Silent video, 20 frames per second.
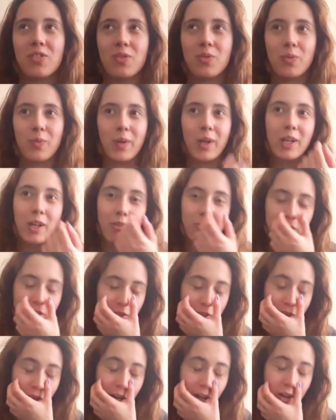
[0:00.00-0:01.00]
One of the
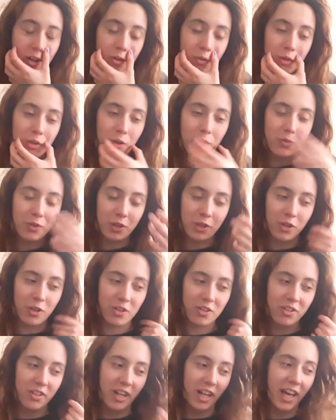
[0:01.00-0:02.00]
uh, one of the
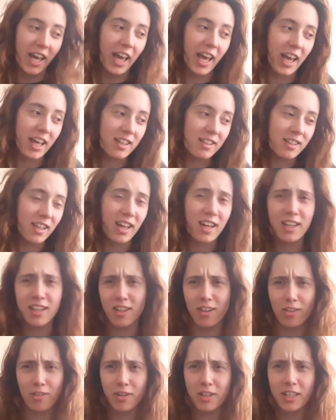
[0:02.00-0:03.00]
colors that I had,
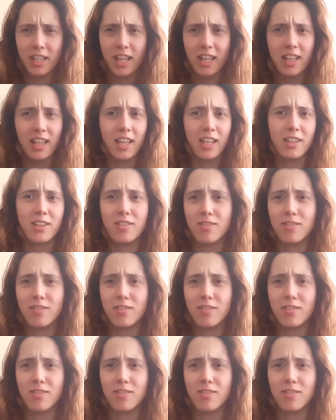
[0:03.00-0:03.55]
I already had like